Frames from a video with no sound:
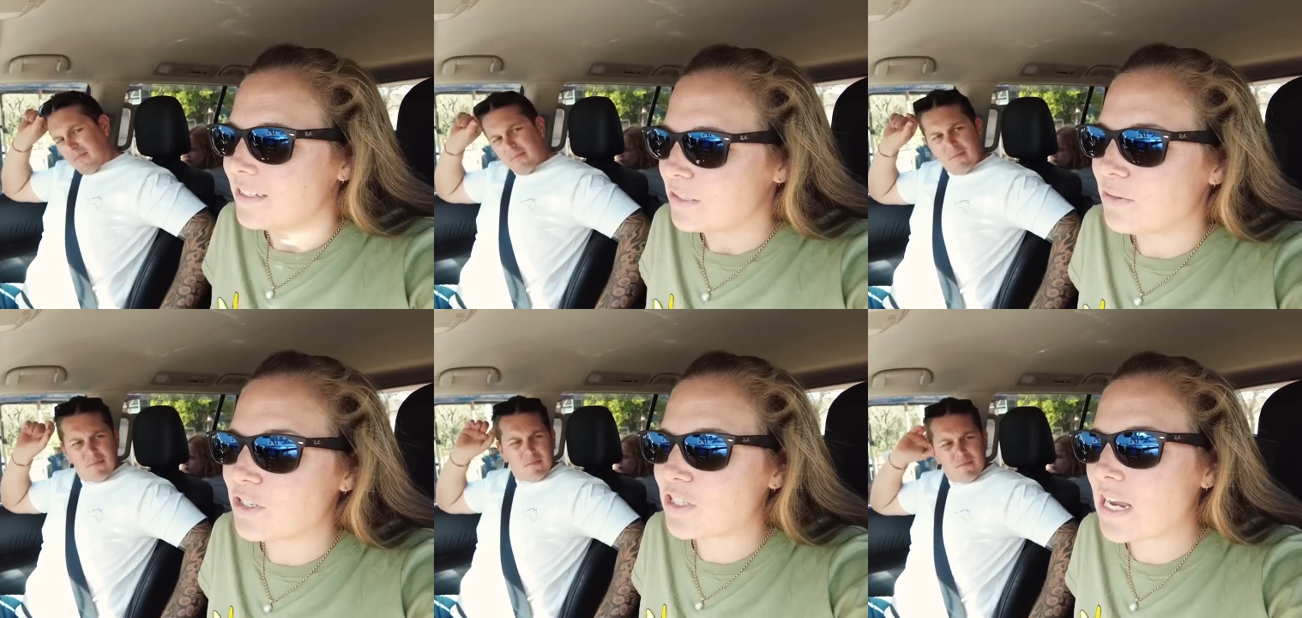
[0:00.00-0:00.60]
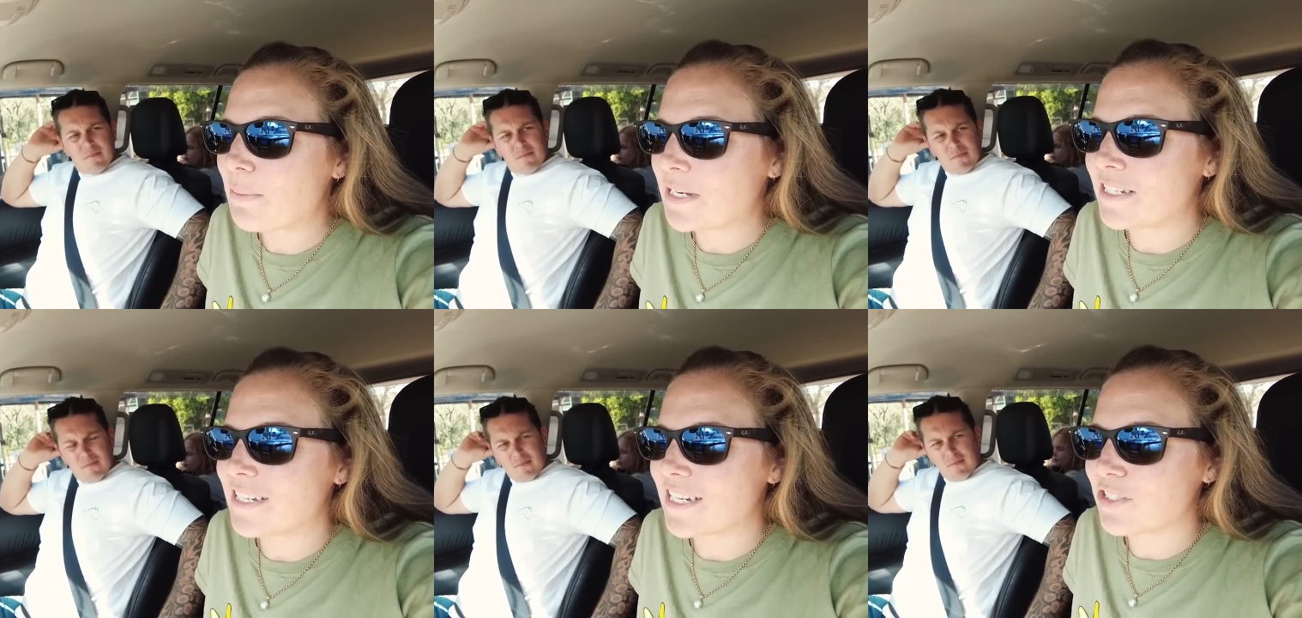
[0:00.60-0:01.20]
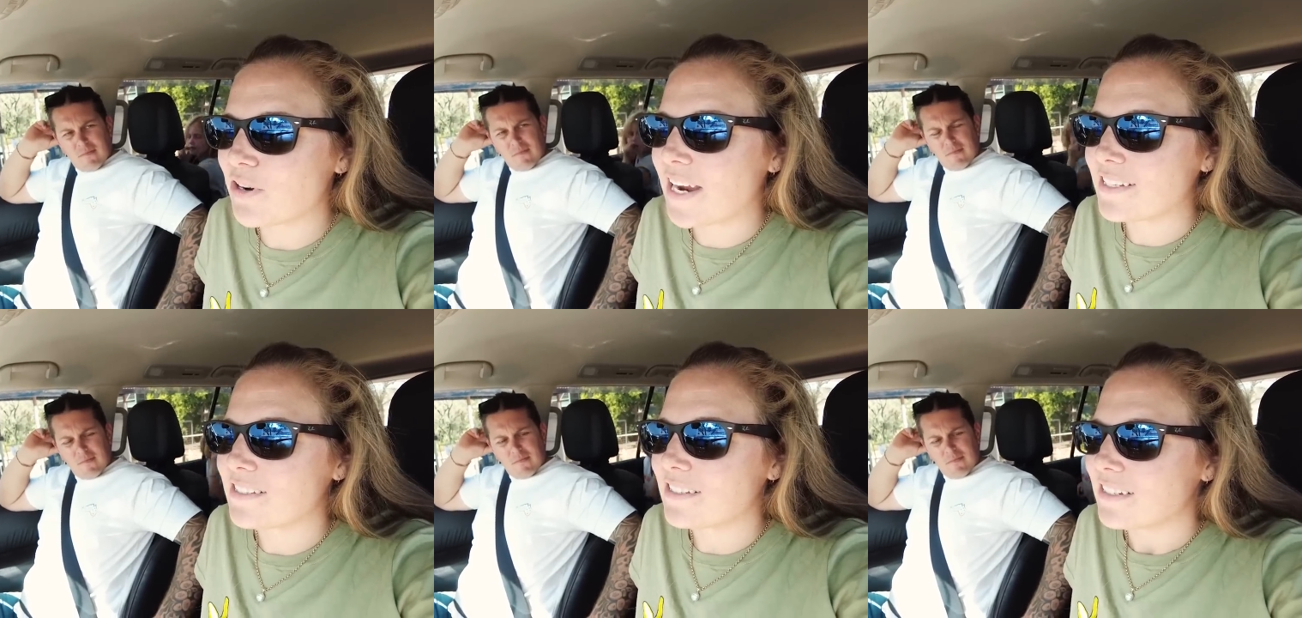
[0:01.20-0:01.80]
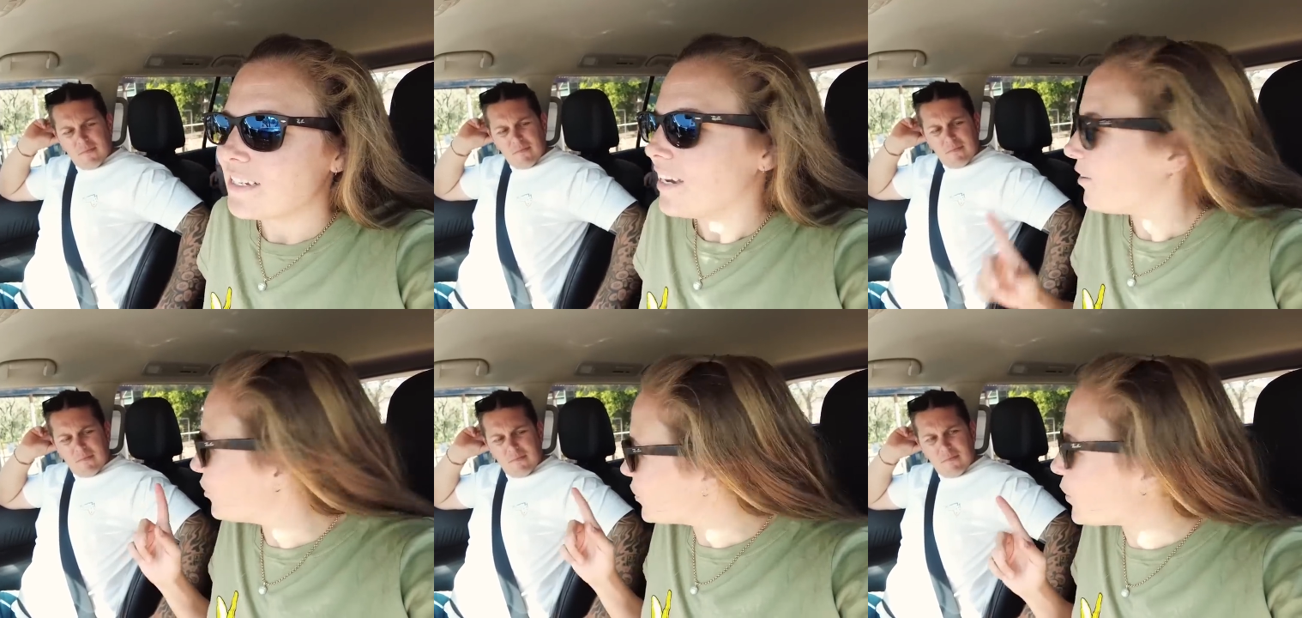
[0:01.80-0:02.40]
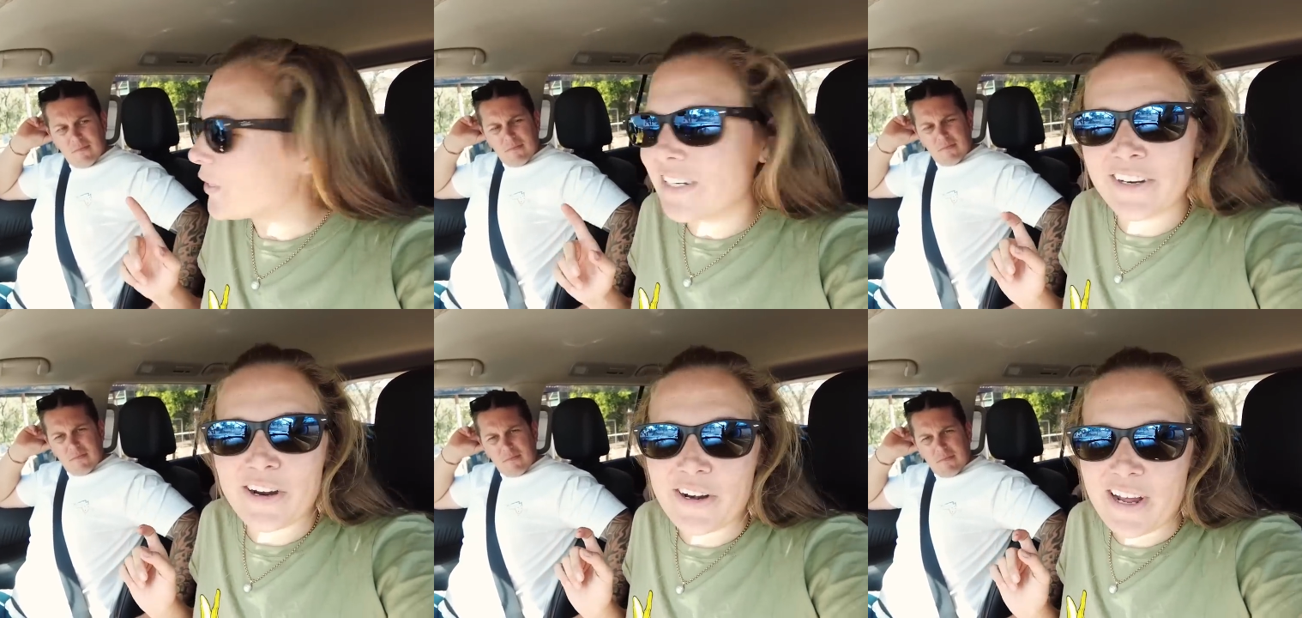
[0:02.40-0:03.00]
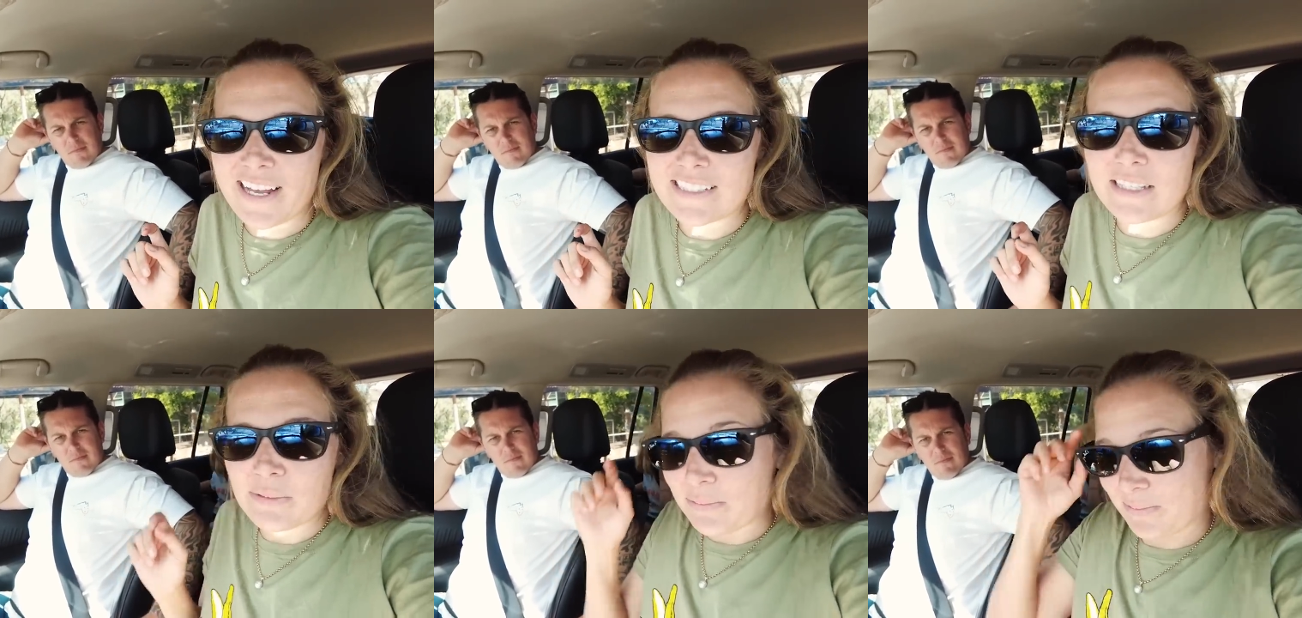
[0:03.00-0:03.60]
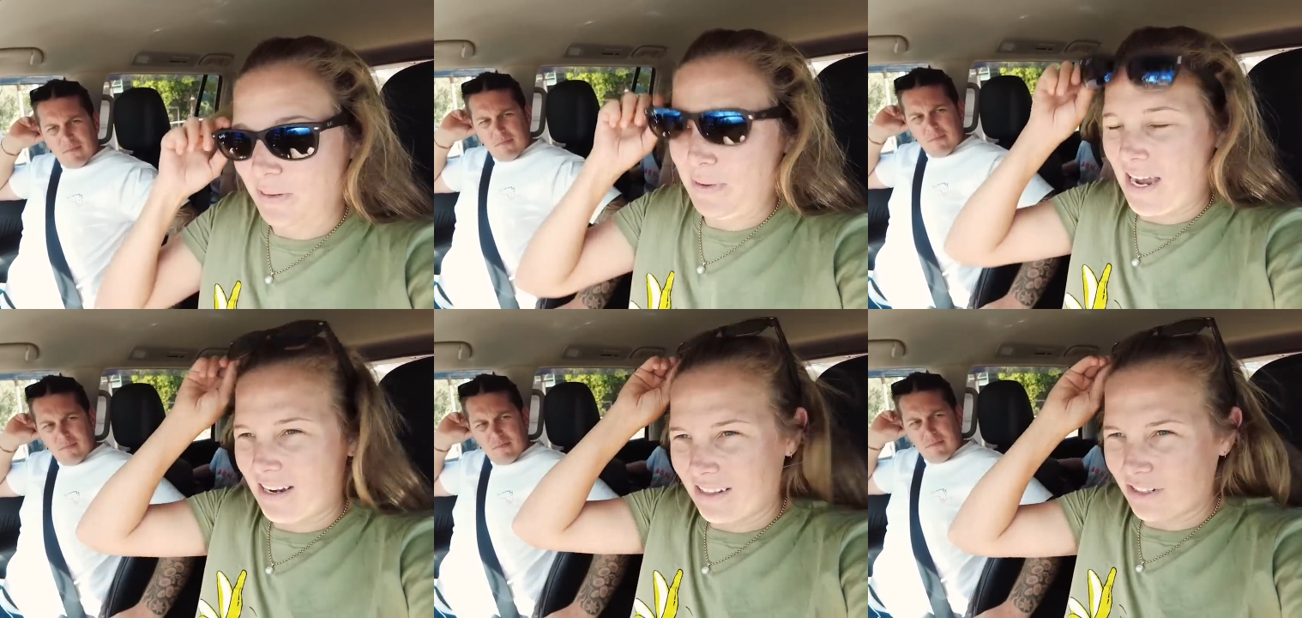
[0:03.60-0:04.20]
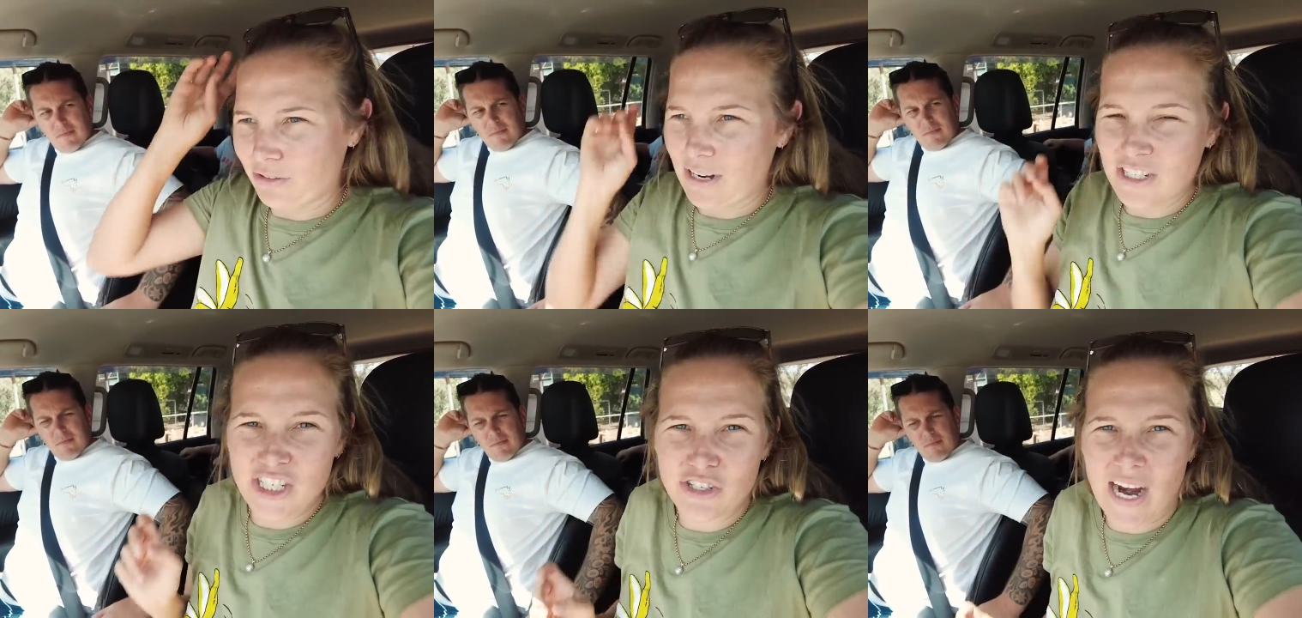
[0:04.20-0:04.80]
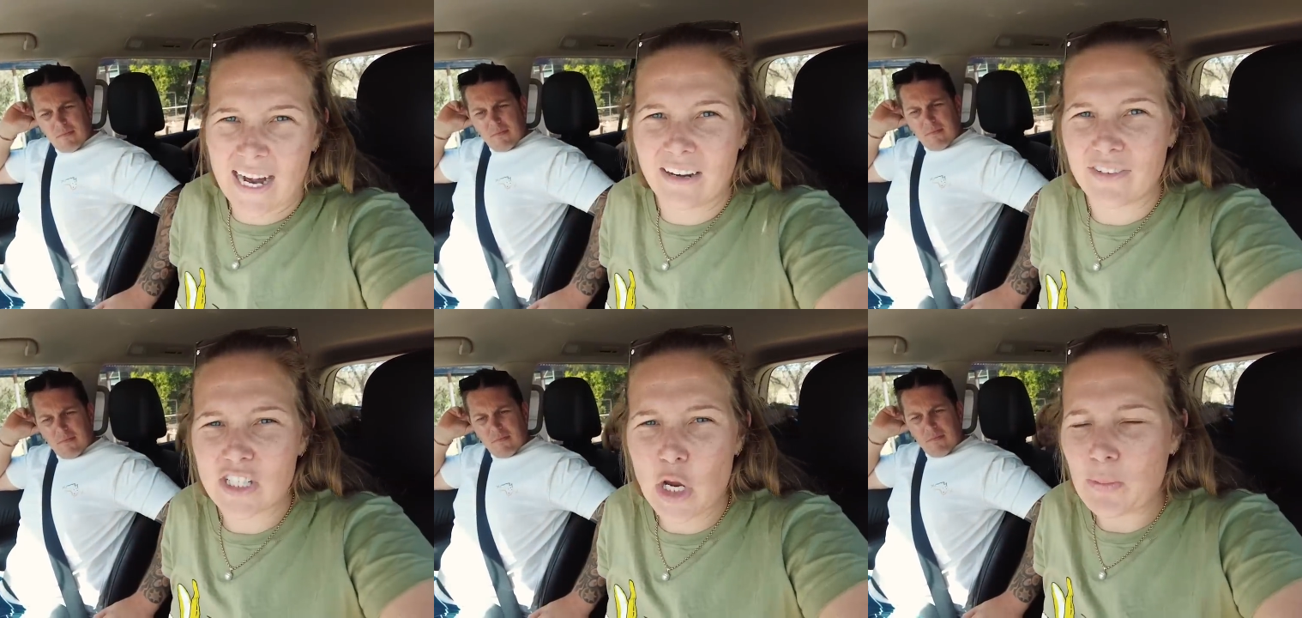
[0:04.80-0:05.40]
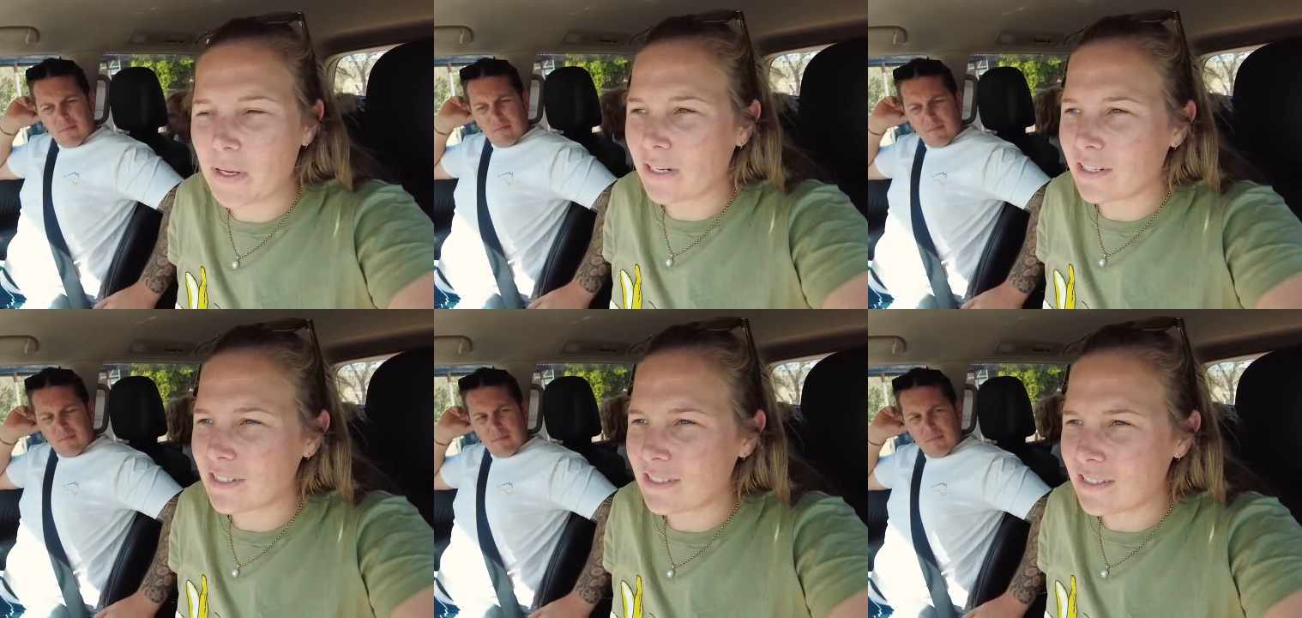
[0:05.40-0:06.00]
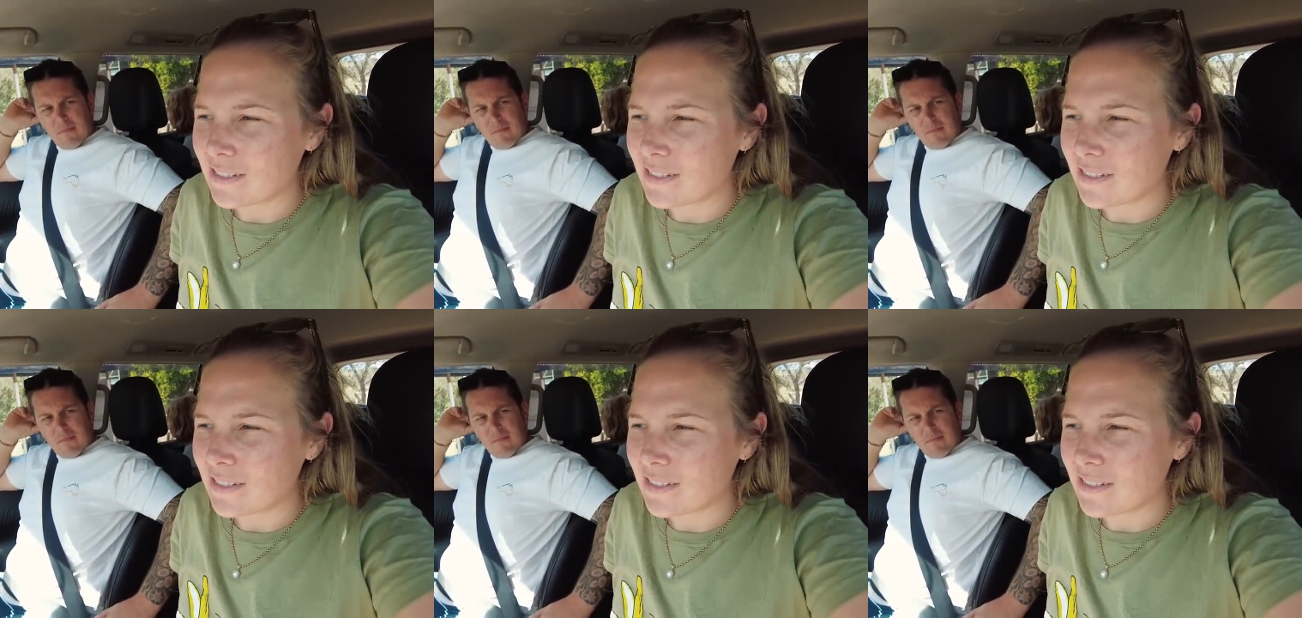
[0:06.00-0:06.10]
Speaker 1: So we've just come into Digger's Rest. I've just gone in to go and ask them about the Karunjie Track and if it's open, because